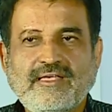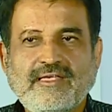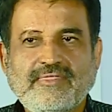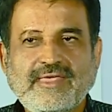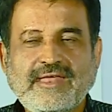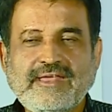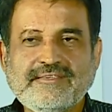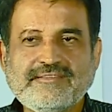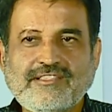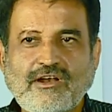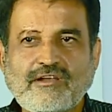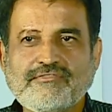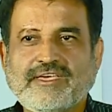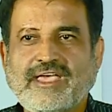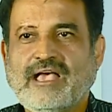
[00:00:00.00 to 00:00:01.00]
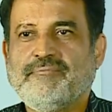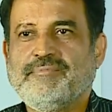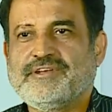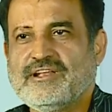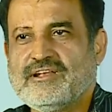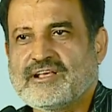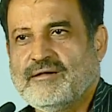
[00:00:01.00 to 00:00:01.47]
there is a lot of
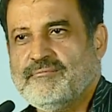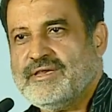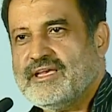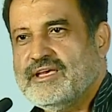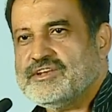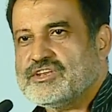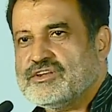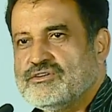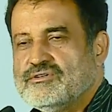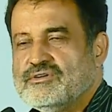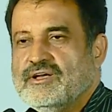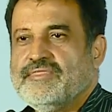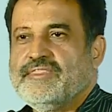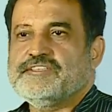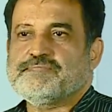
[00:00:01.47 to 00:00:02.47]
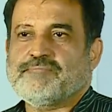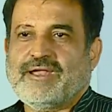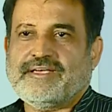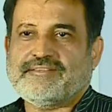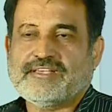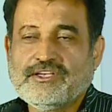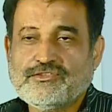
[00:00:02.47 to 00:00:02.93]
capital coming into this
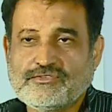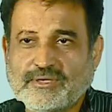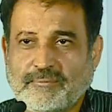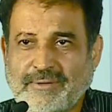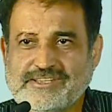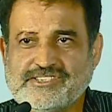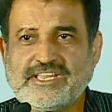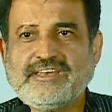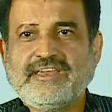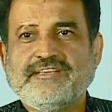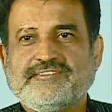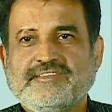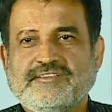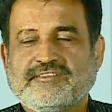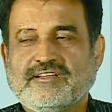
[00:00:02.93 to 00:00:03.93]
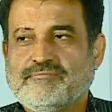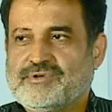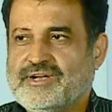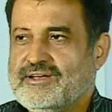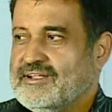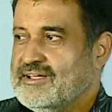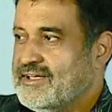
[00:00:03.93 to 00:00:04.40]
place. So supply chain gets
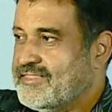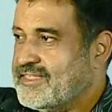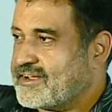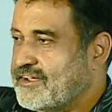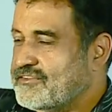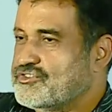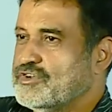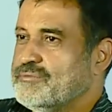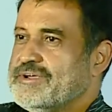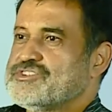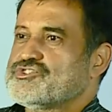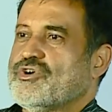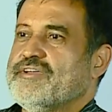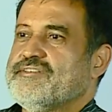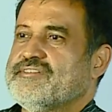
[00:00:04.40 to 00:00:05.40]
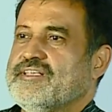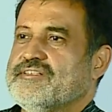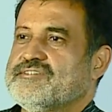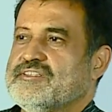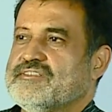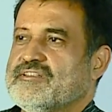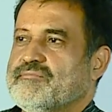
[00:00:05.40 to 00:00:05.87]
disrupted. The consumer choice gets
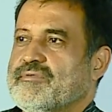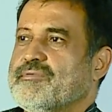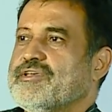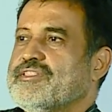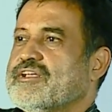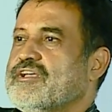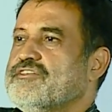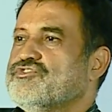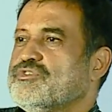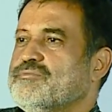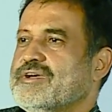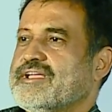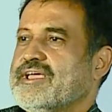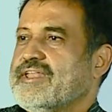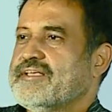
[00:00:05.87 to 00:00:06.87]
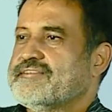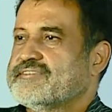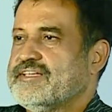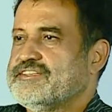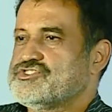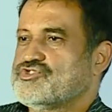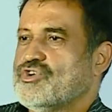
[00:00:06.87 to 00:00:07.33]
disrupted because the consumer can
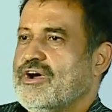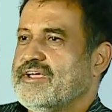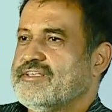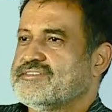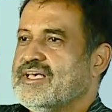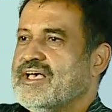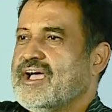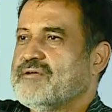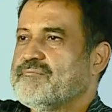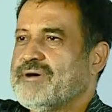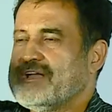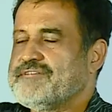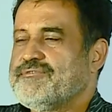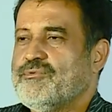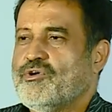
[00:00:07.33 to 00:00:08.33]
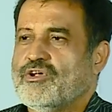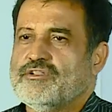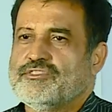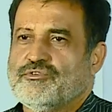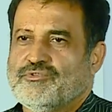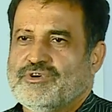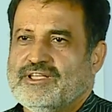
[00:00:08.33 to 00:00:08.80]
exercise choice and buy from all over
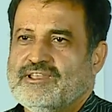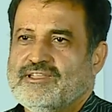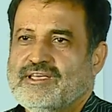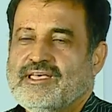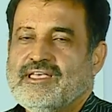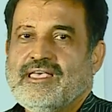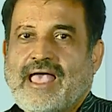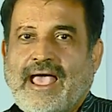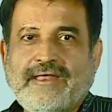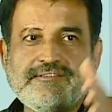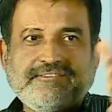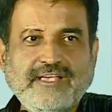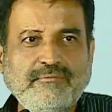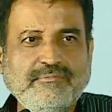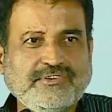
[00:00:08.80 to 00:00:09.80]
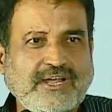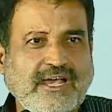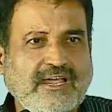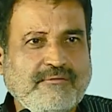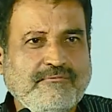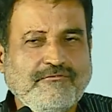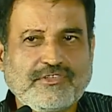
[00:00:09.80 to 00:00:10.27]
the world. At the same
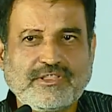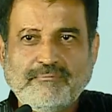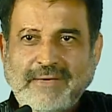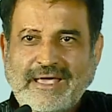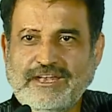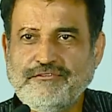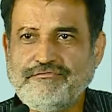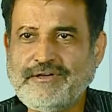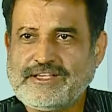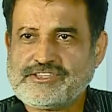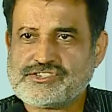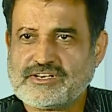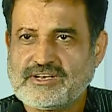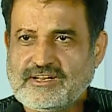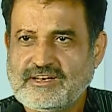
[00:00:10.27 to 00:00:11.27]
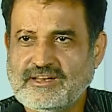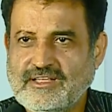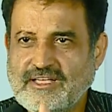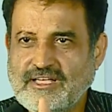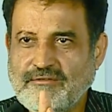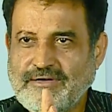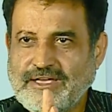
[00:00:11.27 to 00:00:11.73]
time, for the manufacturer,
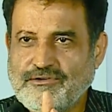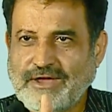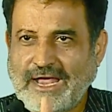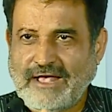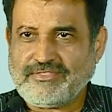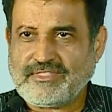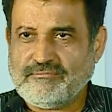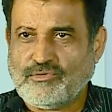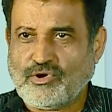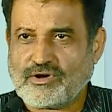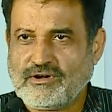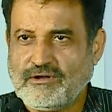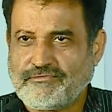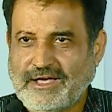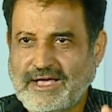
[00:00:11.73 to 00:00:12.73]
where we had the model of a